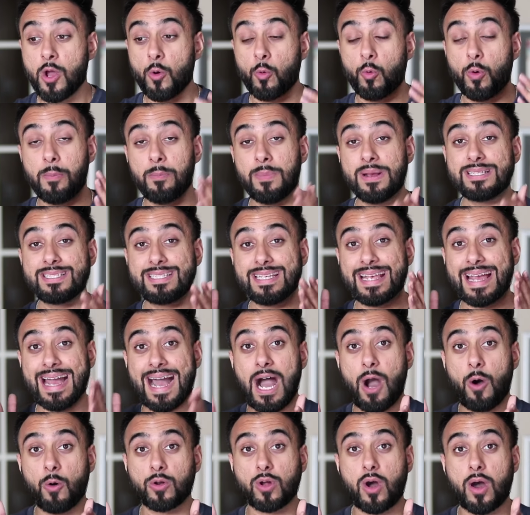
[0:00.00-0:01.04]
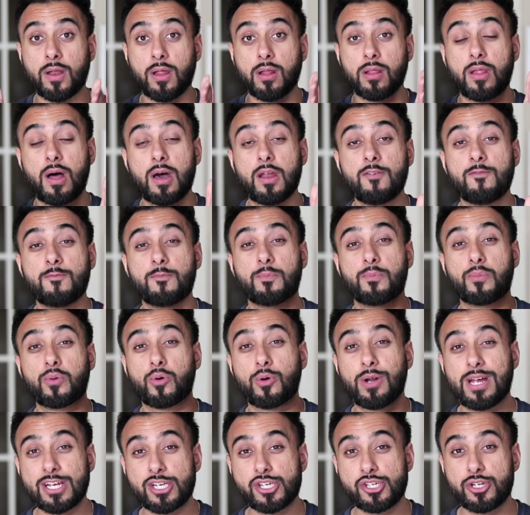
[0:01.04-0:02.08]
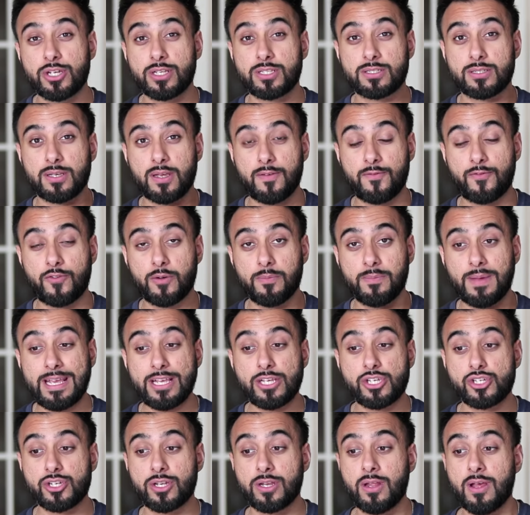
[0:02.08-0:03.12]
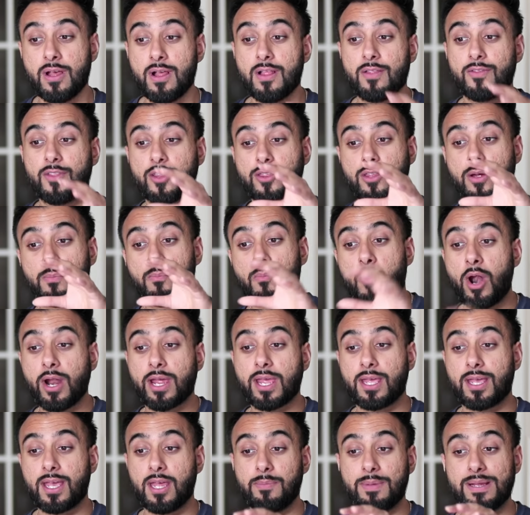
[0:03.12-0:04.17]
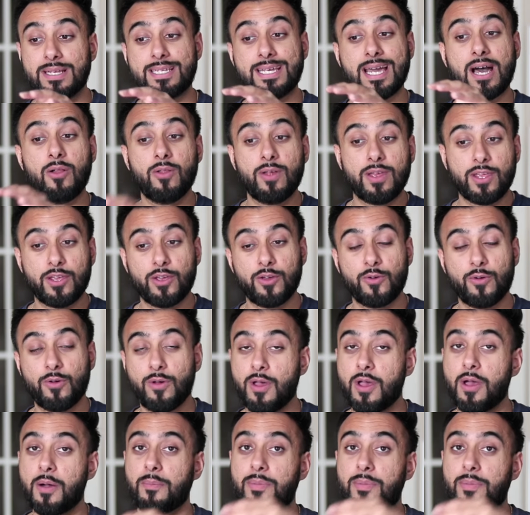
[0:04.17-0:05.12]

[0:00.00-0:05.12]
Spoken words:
we're missing out on a lot of precious information that the market can be telling you.